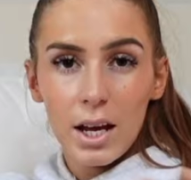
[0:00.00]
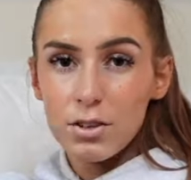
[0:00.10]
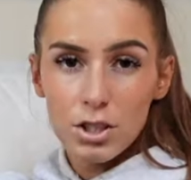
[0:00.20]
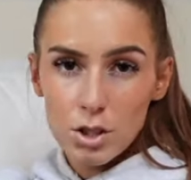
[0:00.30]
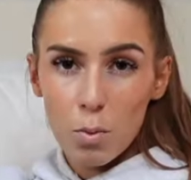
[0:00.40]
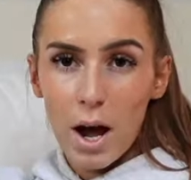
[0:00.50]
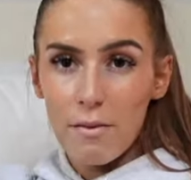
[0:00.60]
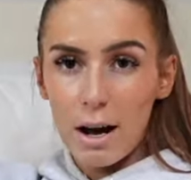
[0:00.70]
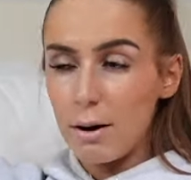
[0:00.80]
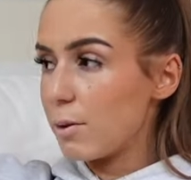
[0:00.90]
even just to
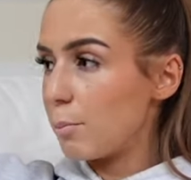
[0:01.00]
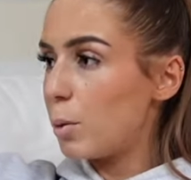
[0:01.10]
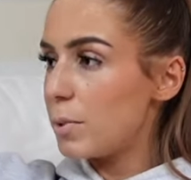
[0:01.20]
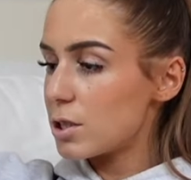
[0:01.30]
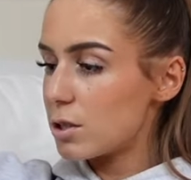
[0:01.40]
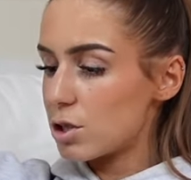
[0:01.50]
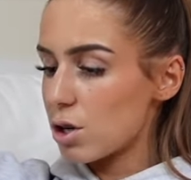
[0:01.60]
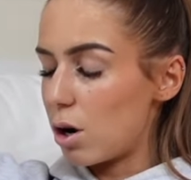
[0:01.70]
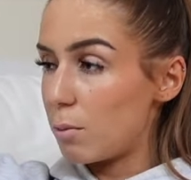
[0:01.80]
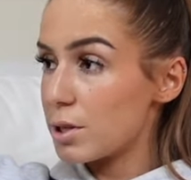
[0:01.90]
wear out if I'm popping to the
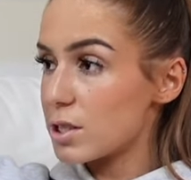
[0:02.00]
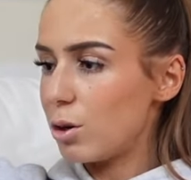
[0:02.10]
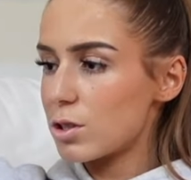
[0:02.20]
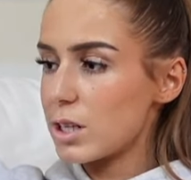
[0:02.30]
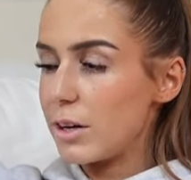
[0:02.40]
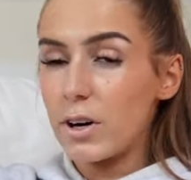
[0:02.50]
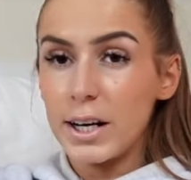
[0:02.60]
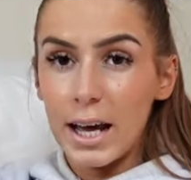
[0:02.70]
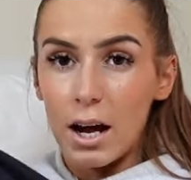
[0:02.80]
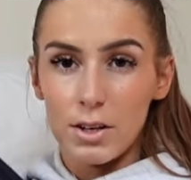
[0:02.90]
shops or just like
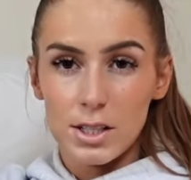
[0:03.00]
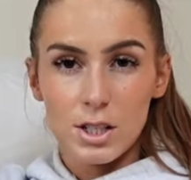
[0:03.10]
running errands.